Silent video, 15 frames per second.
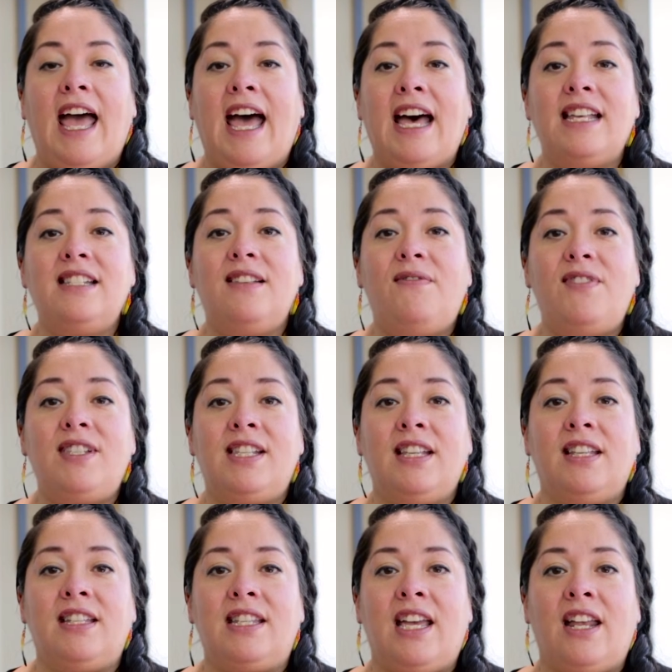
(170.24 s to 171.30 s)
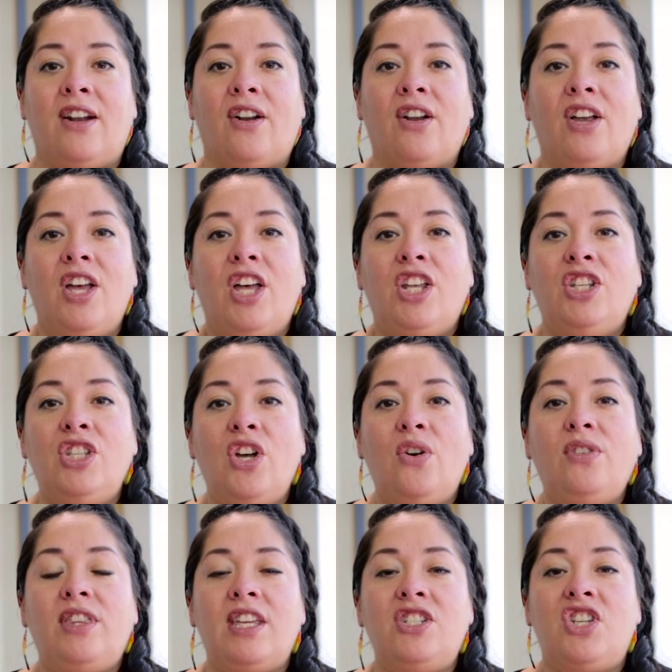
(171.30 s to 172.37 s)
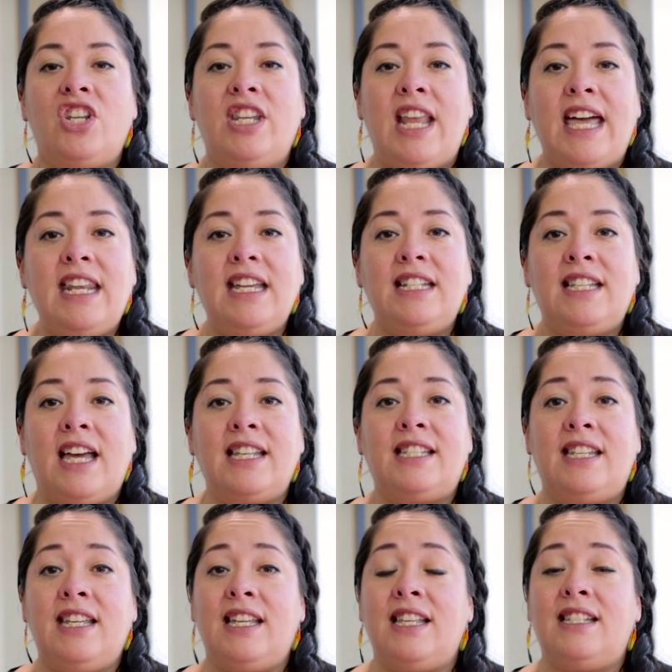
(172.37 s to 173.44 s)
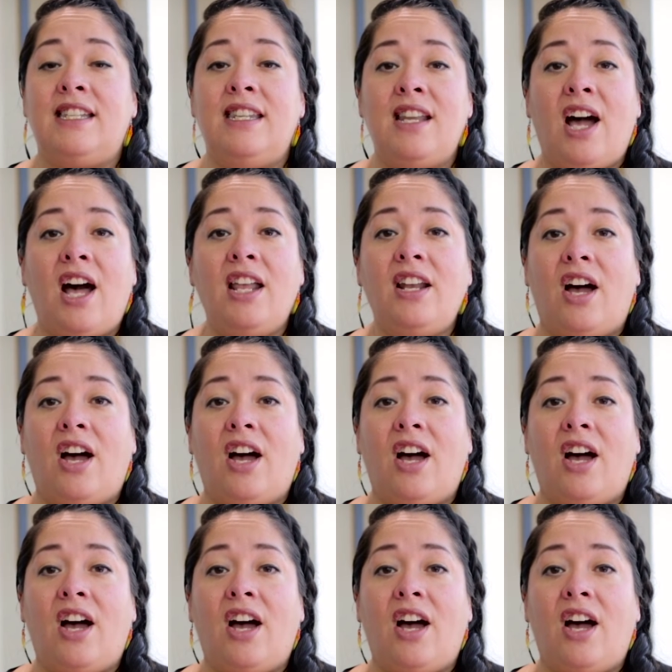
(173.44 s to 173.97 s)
As a facilitator, note that genetic testing is not